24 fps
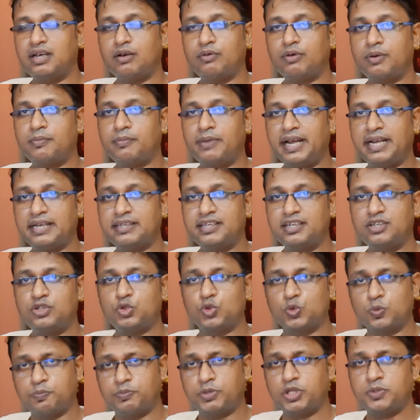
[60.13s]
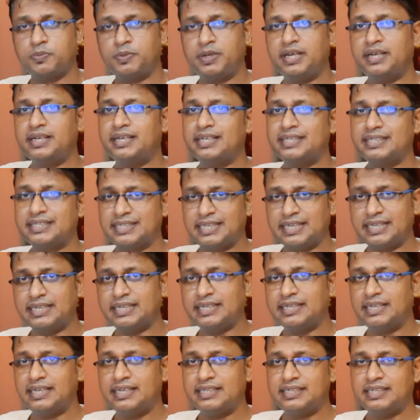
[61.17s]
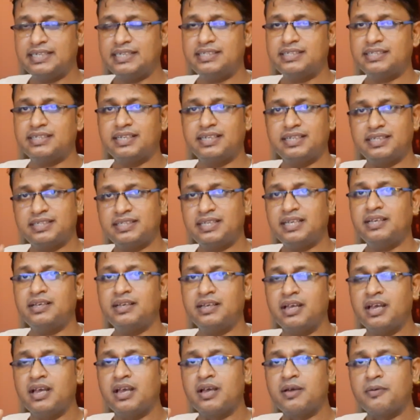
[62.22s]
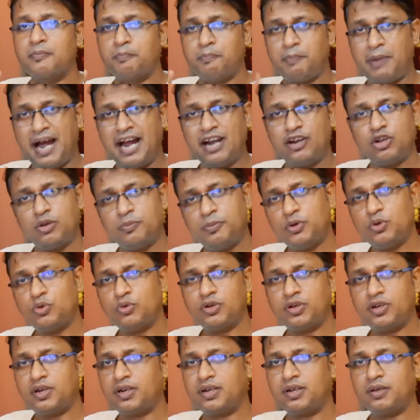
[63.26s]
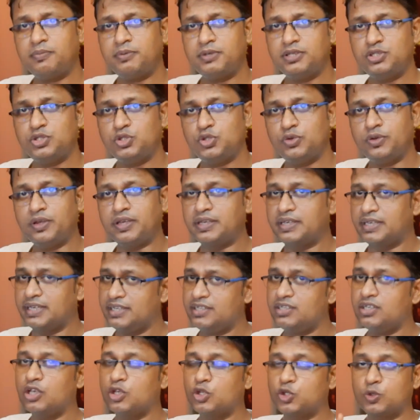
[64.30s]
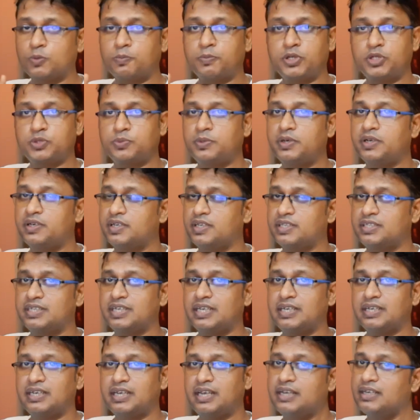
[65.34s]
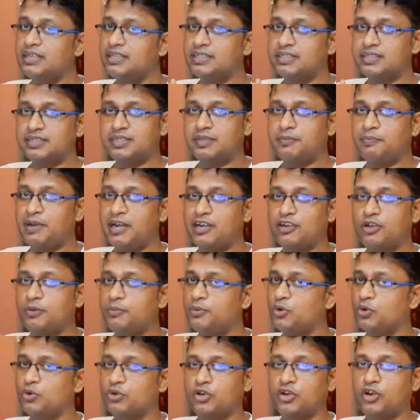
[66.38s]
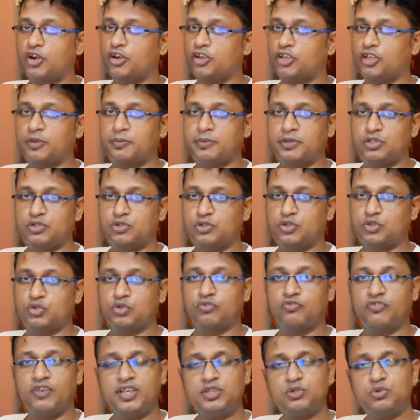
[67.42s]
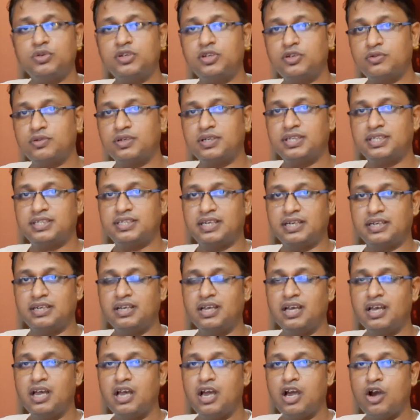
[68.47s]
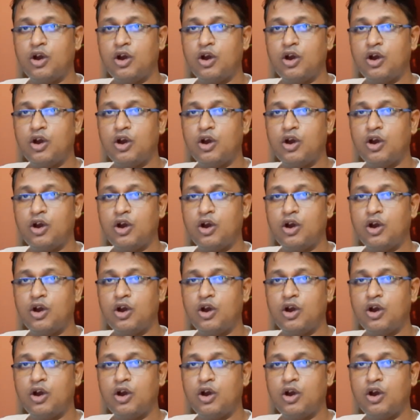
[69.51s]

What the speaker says: in our mind that supraspinatus tendinitis is a part of a rotator cuff injury. Yes, supraspinatus tendinitis is a part of a rotator cuff injury. So first we need to understand